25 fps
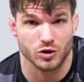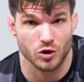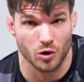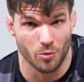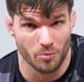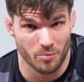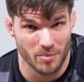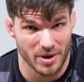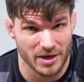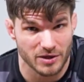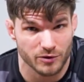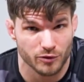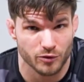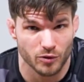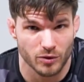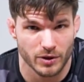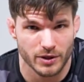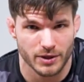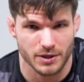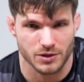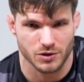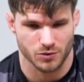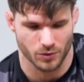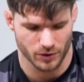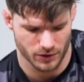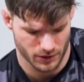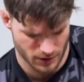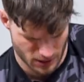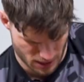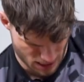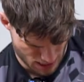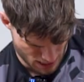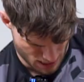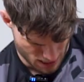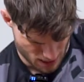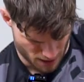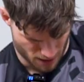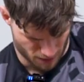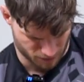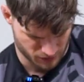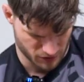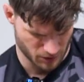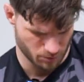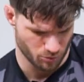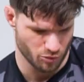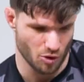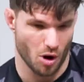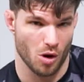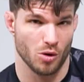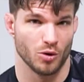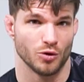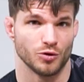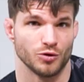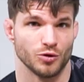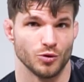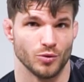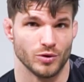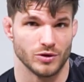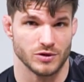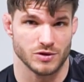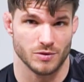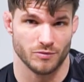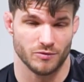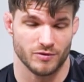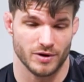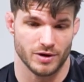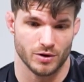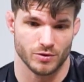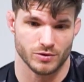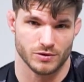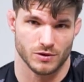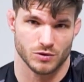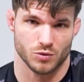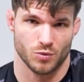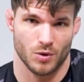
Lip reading: commit fully. This is what I've seen Brawlo do in some videos as